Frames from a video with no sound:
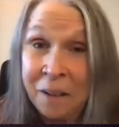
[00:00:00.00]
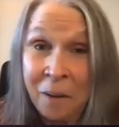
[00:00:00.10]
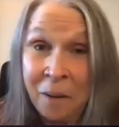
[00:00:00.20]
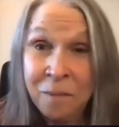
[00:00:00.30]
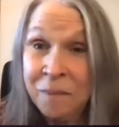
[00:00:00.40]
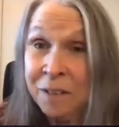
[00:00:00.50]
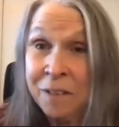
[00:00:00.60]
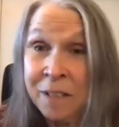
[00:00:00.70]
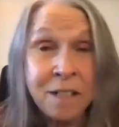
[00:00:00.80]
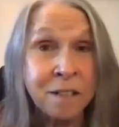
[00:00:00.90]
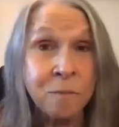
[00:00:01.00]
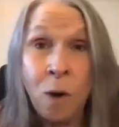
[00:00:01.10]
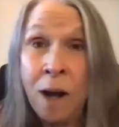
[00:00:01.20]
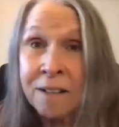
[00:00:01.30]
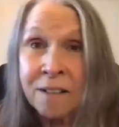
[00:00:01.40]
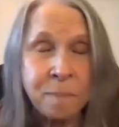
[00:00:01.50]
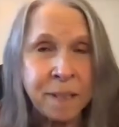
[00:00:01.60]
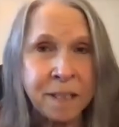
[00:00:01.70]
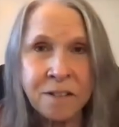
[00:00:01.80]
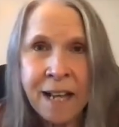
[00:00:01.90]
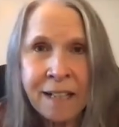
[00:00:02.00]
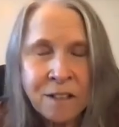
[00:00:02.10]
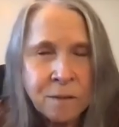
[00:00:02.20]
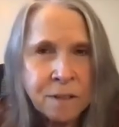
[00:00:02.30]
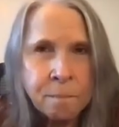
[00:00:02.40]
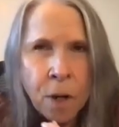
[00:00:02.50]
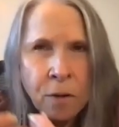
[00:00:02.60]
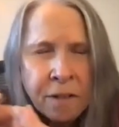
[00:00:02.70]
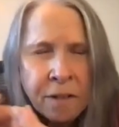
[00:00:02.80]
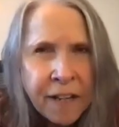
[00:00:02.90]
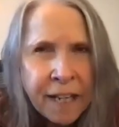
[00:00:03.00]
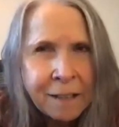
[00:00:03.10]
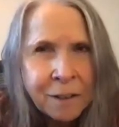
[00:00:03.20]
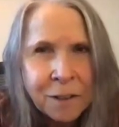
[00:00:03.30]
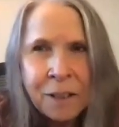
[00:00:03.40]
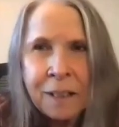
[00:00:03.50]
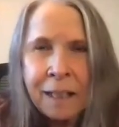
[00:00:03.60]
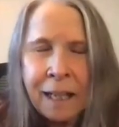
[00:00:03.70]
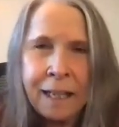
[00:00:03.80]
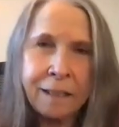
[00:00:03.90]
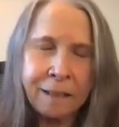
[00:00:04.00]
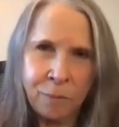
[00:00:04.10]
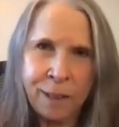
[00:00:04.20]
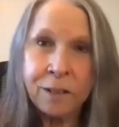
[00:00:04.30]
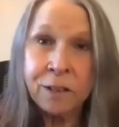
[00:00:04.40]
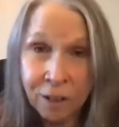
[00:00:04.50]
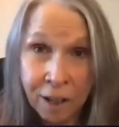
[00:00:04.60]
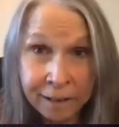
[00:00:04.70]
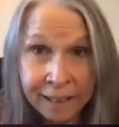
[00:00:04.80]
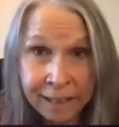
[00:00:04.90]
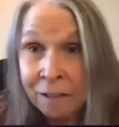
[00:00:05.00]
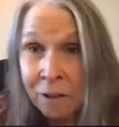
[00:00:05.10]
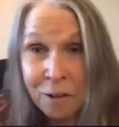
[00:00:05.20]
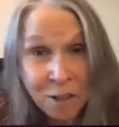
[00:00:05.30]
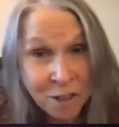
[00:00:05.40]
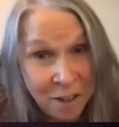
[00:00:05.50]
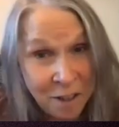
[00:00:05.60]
you know, their needs and wants, because that's the motivator and we could call it eros